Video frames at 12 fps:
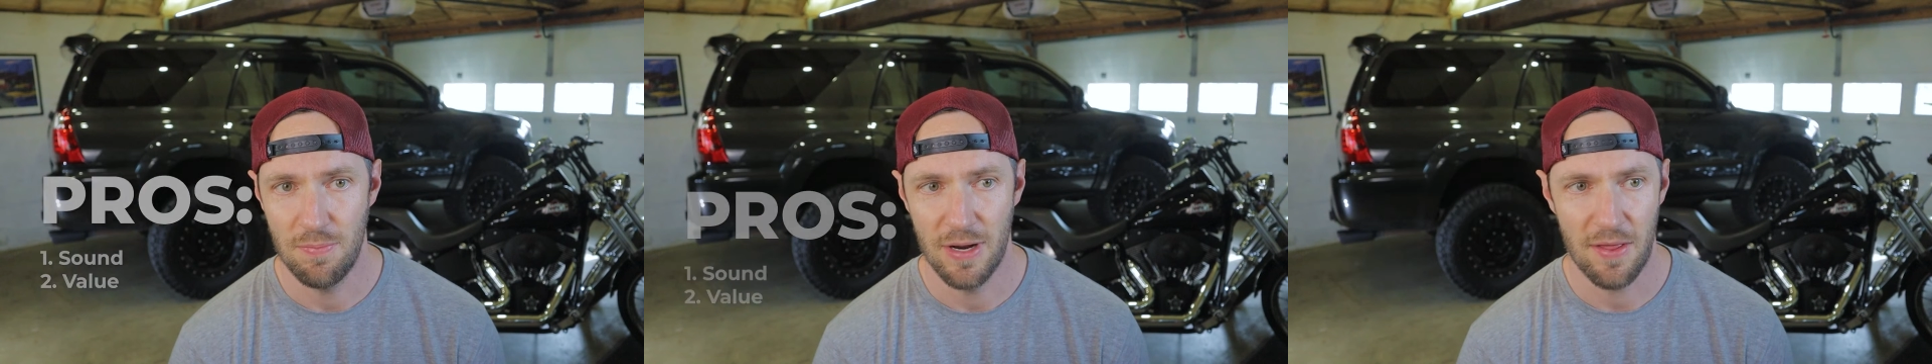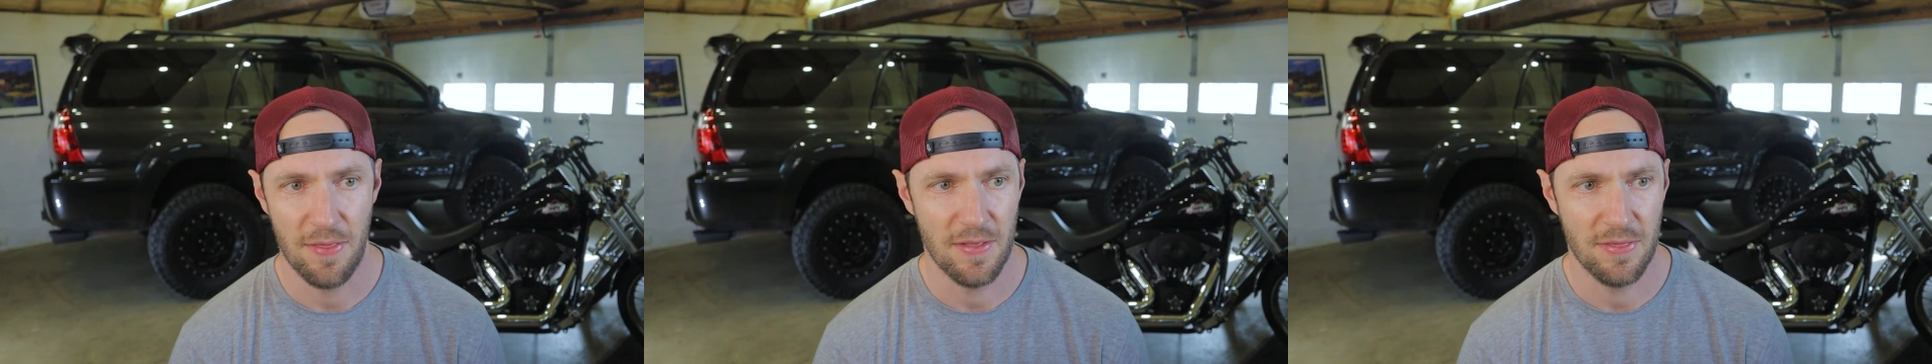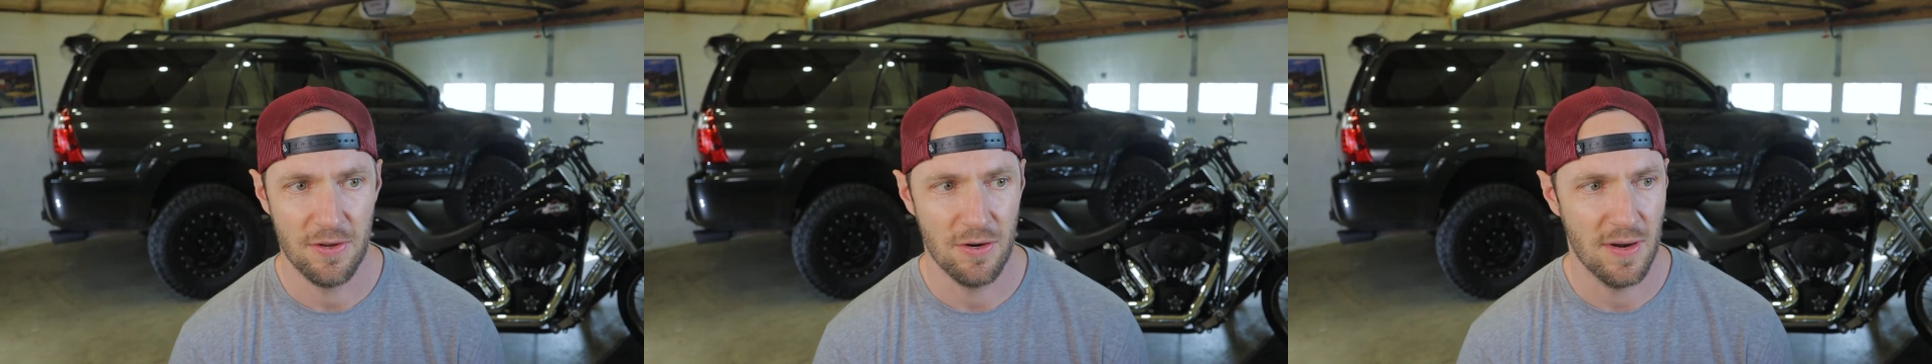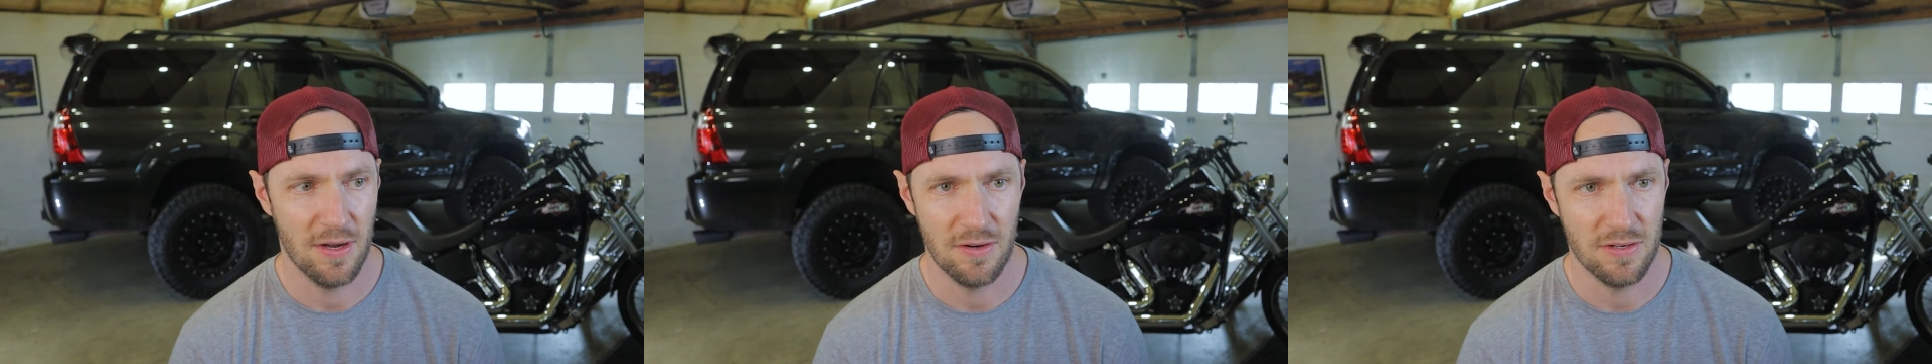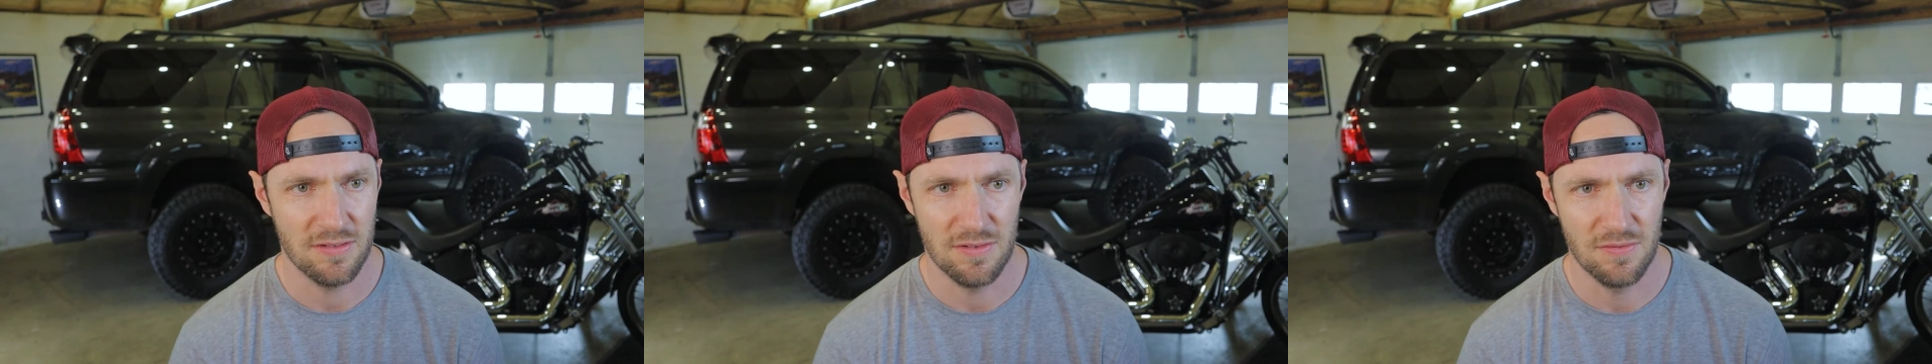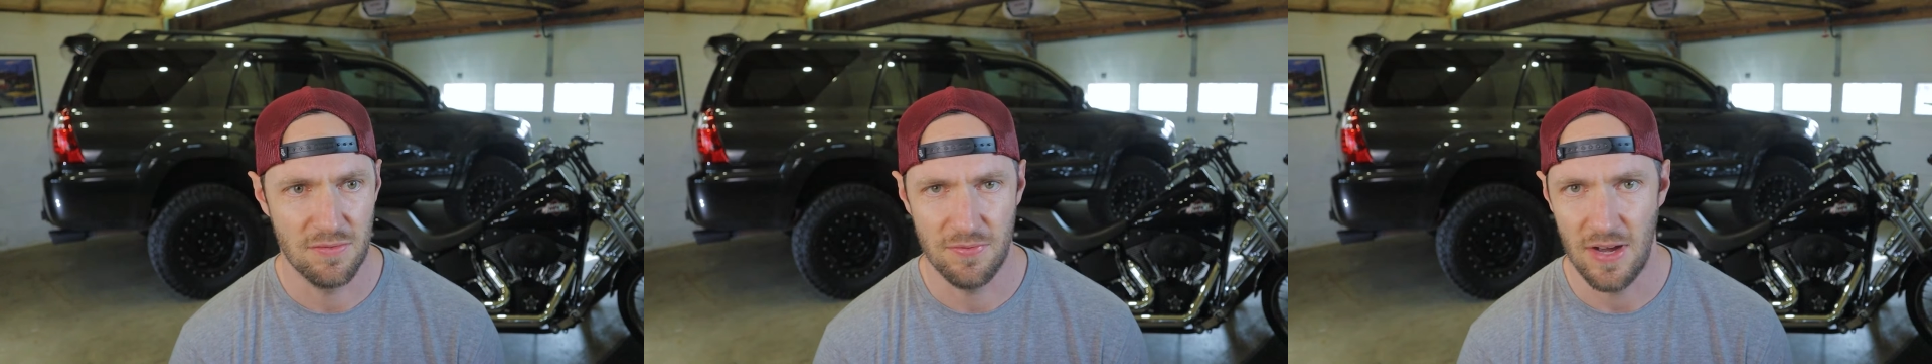but I think they're around
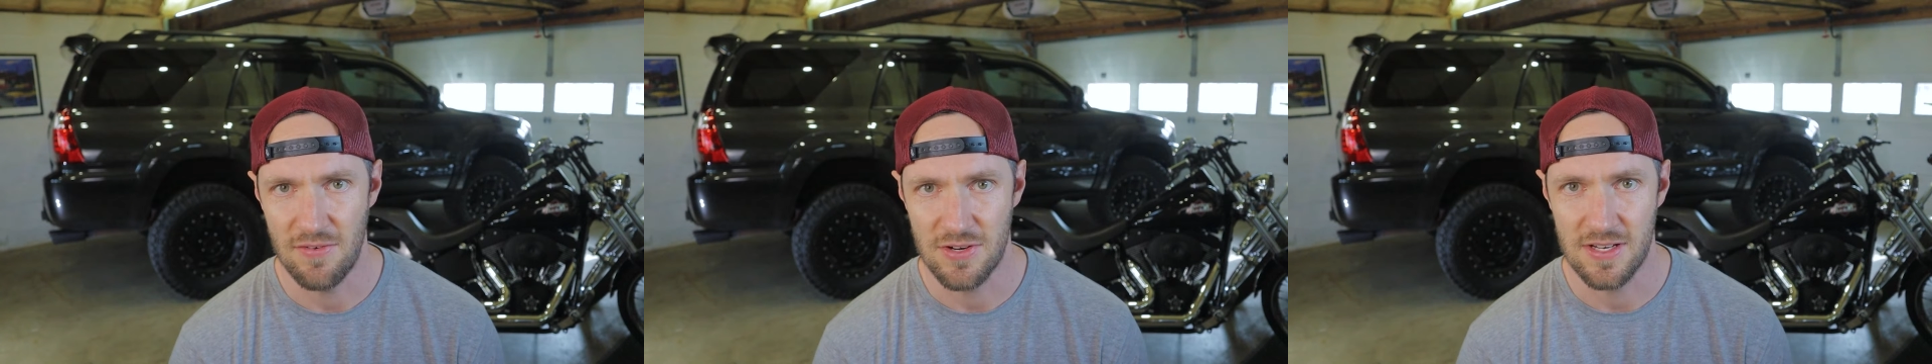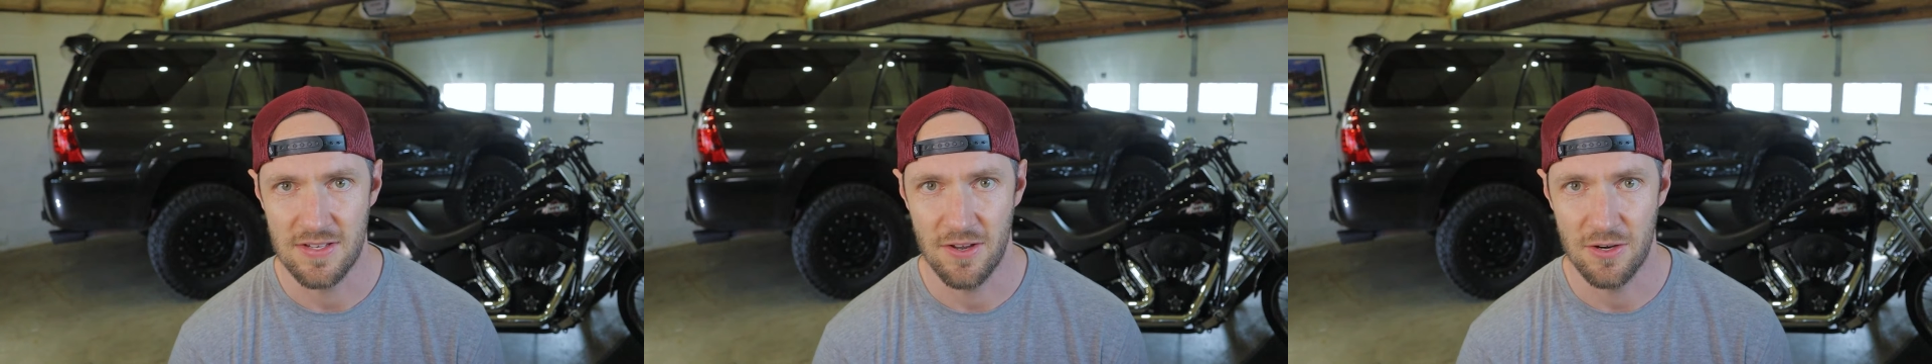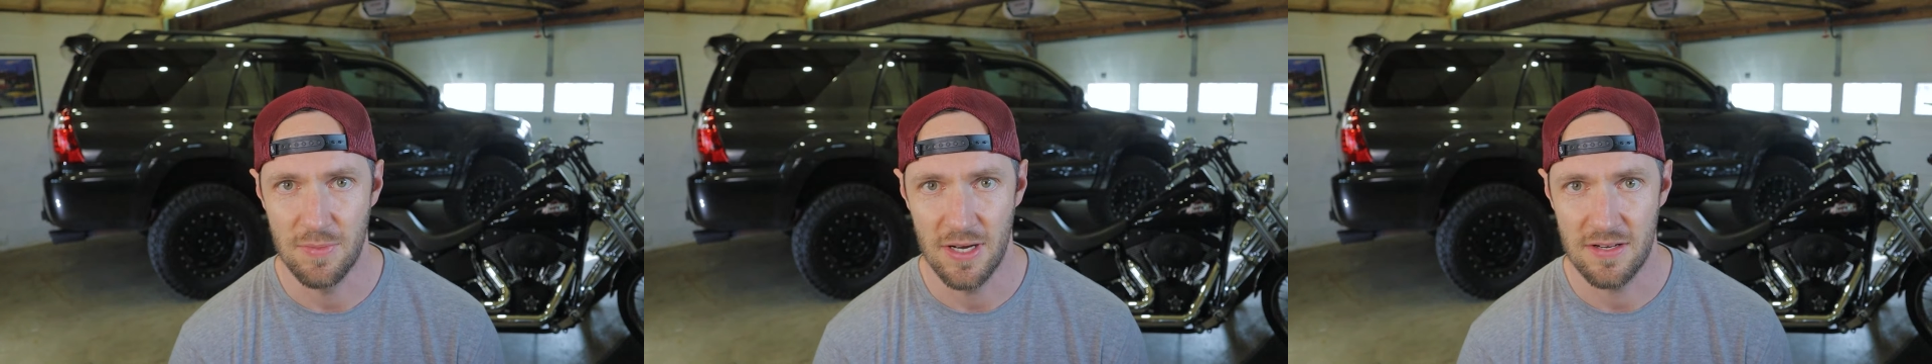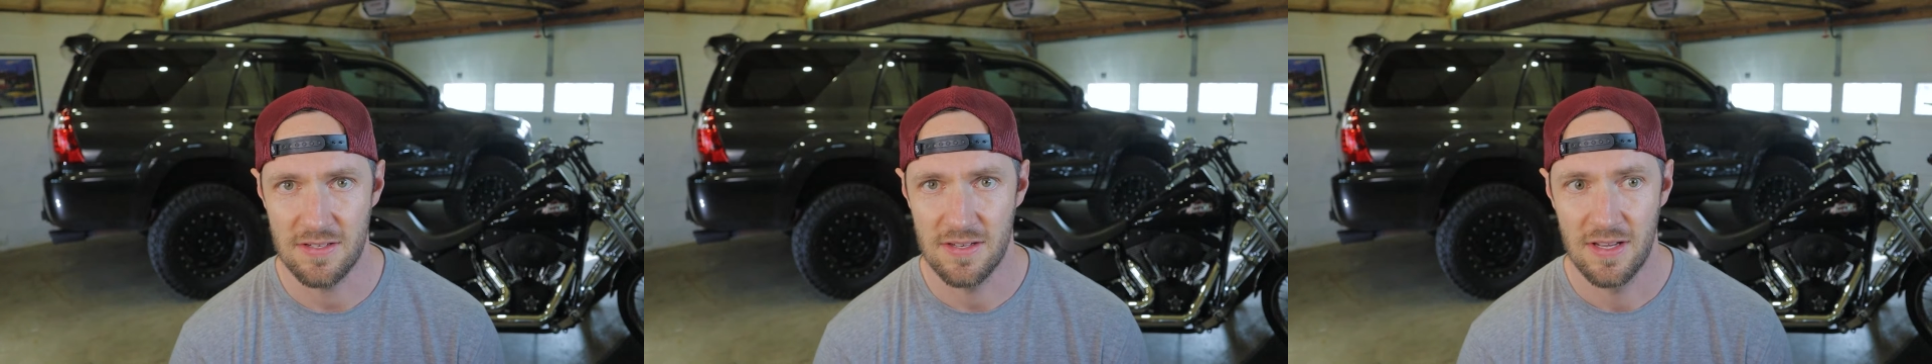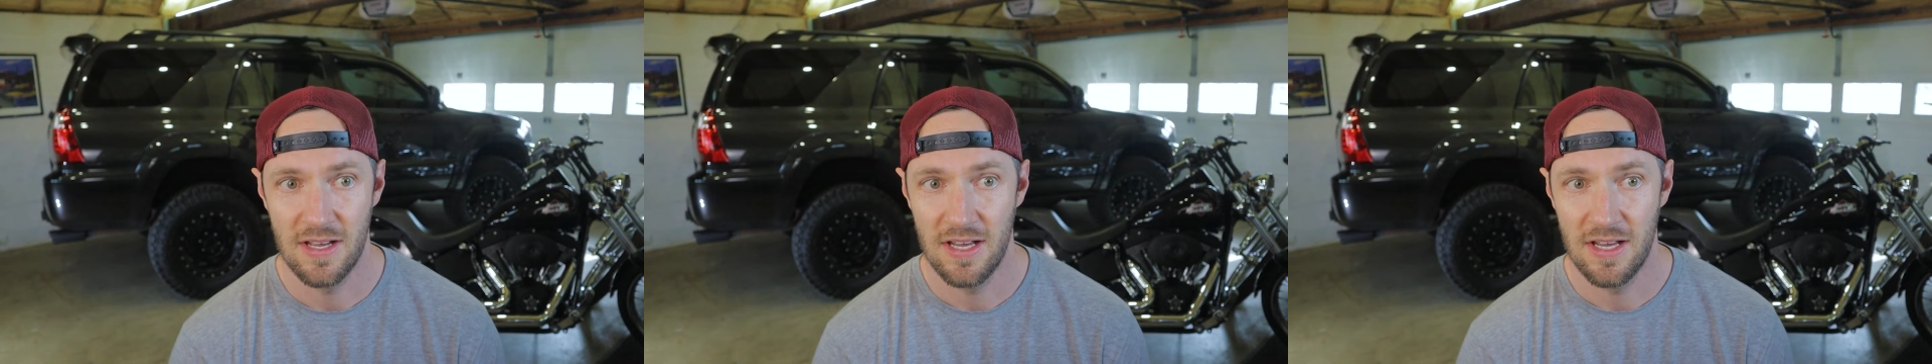$500 or $600.